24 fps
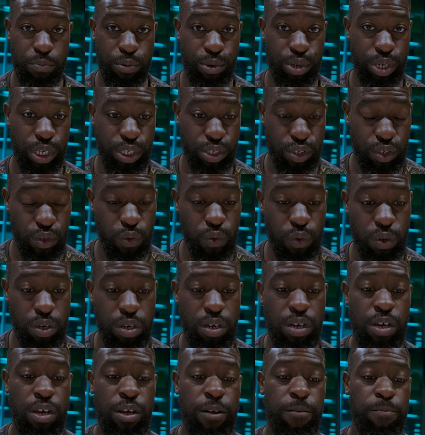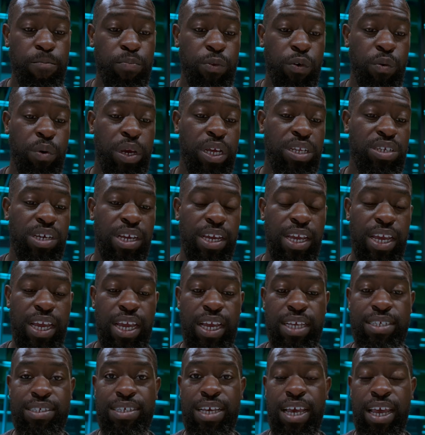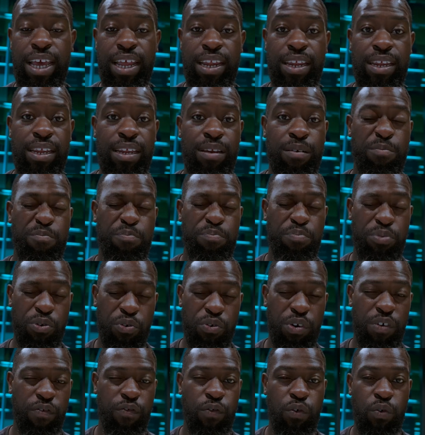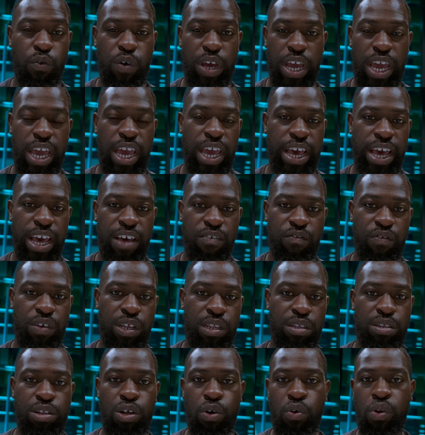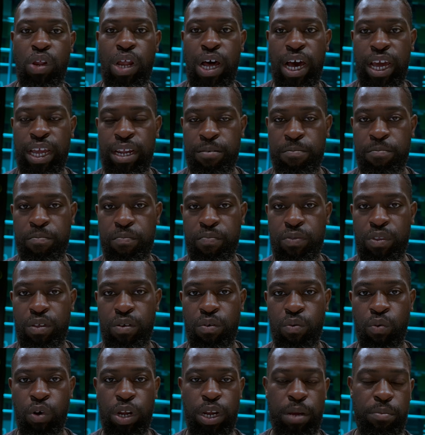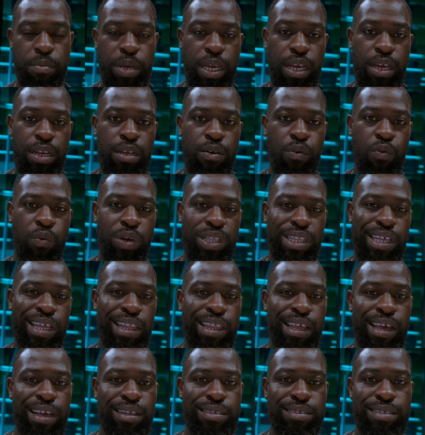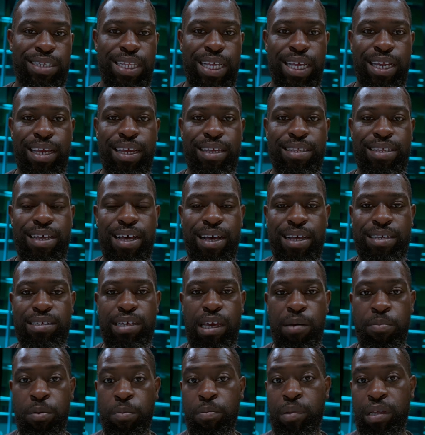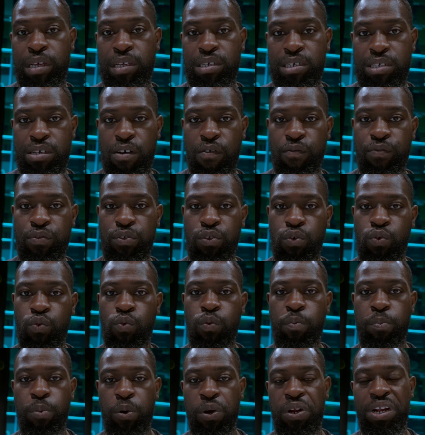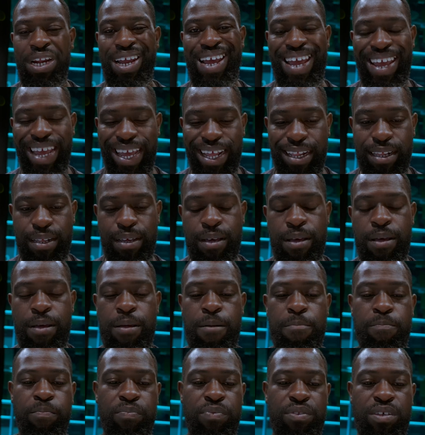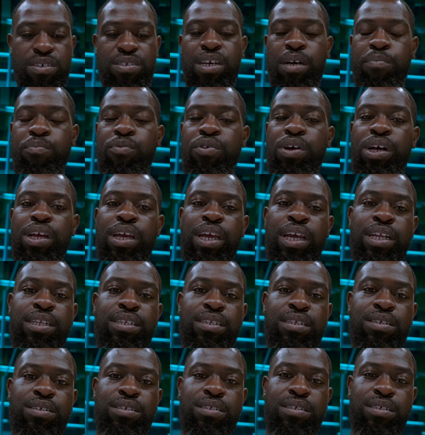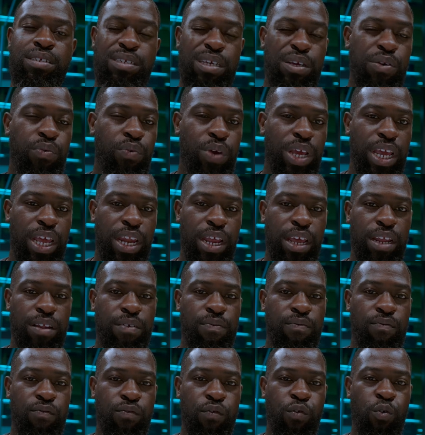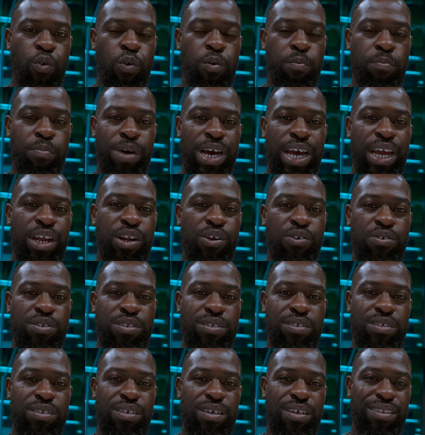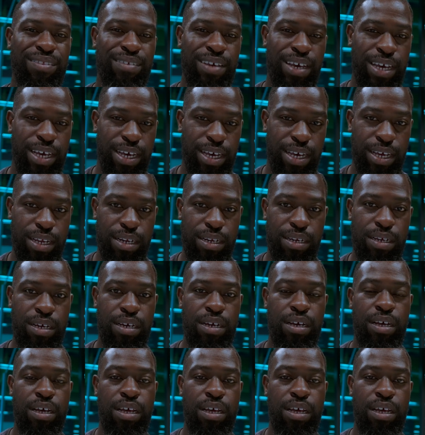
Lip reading: pretty soon, which is a beautiful AF in low light. What I mean, with a lens that it has capabilities of 2.8, this camera is C-rated for -10